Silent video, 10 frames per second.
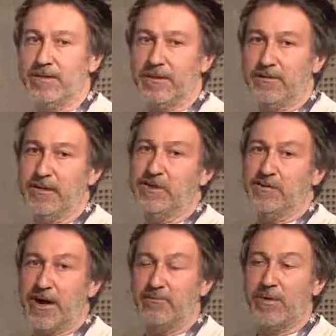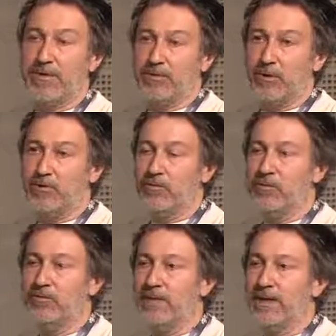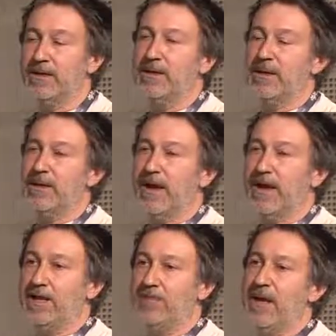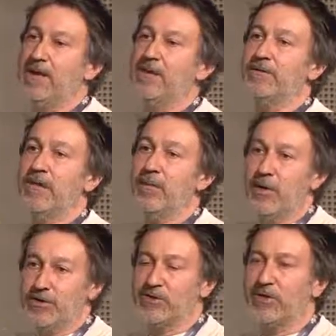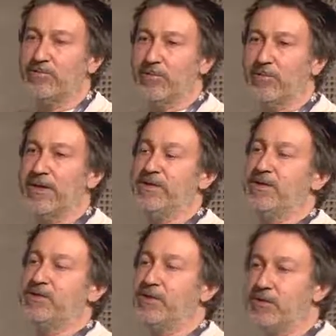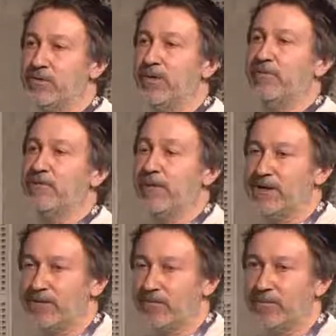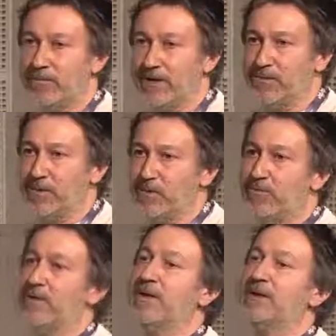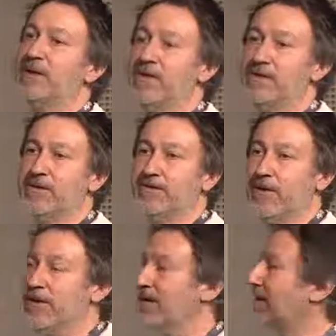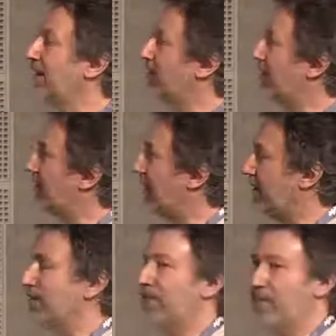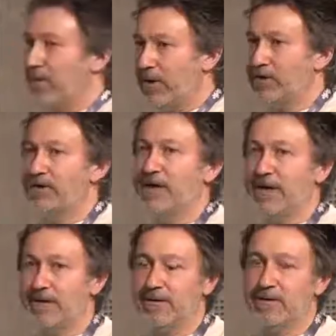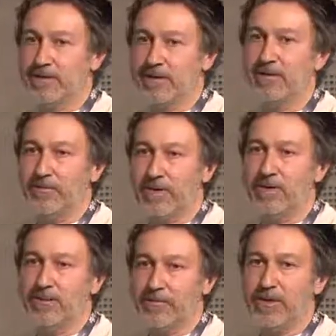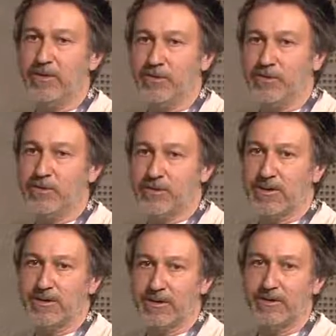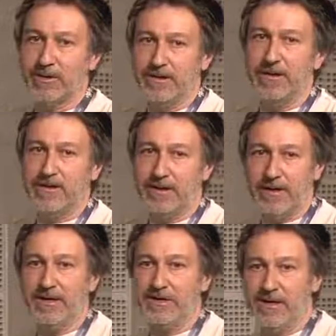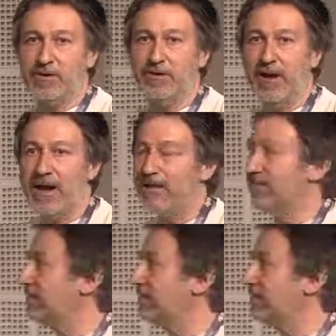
that its primary role would be like making the box of a present. So you give the present to plasmodium, it eats the drug, but then the box can still be used. It has like a second life.